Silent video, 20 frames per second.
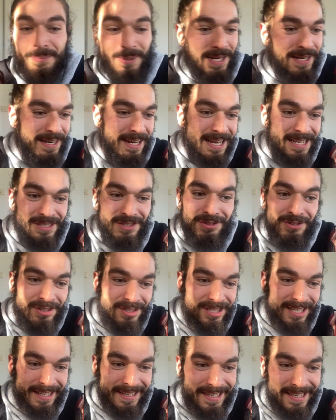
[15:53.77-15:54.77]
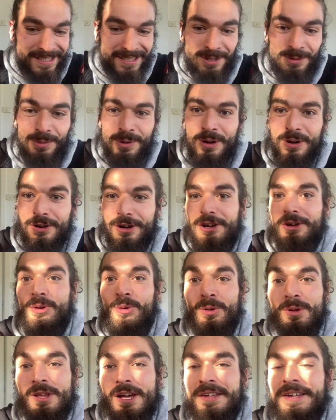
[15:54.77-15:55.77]
But as soon as I get to work,
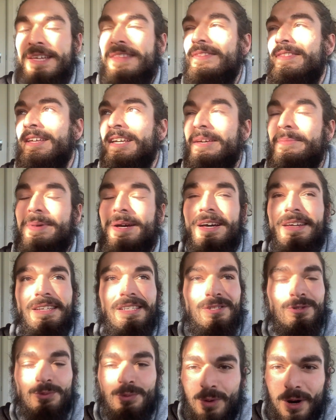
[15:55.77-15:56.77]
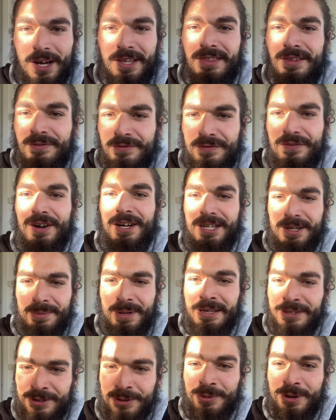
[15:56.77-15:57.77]
all I can think about is, what the fuck am
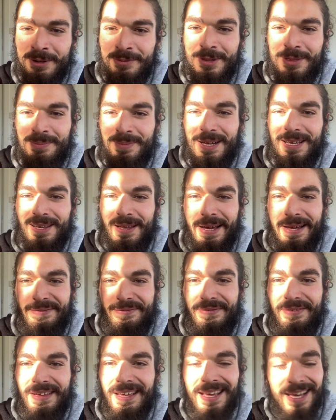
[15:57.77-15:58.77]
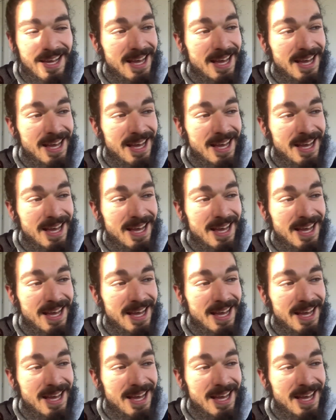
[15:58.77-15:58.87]
I doing with my life?